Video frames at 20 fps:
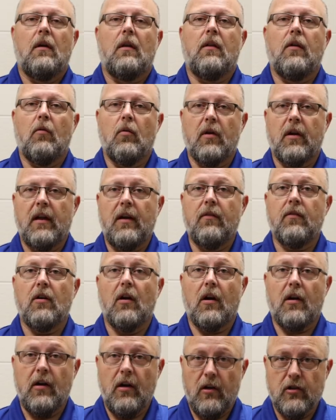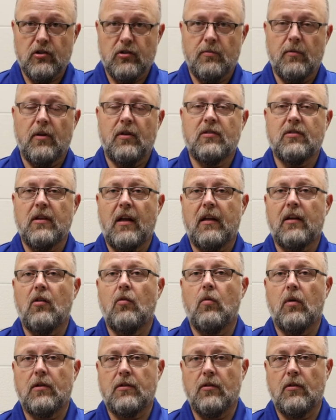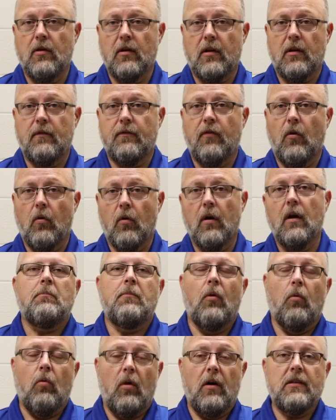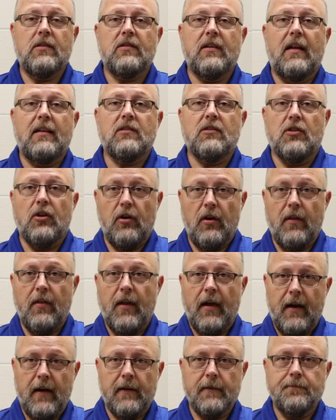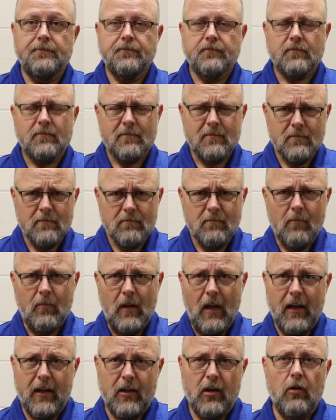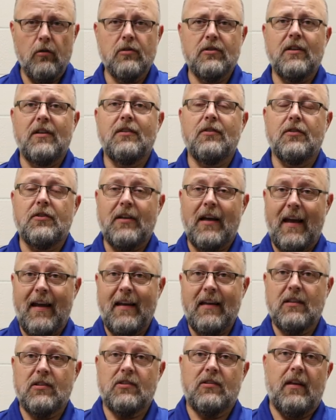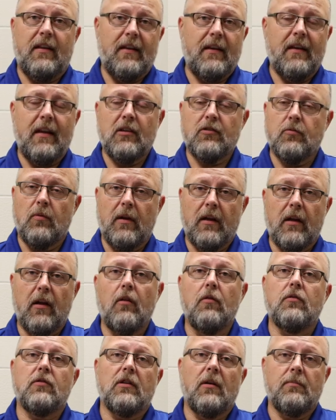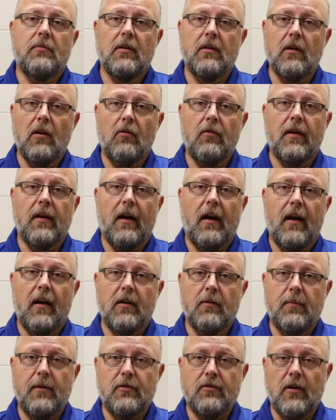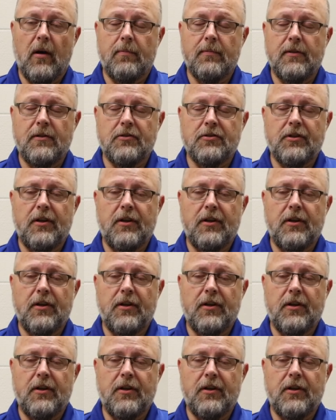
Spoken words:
that we're giving our customer exactly what they're looking for. But once that's done there, it goes into tanks, and then that's when it goes up to the loading area to be dropped into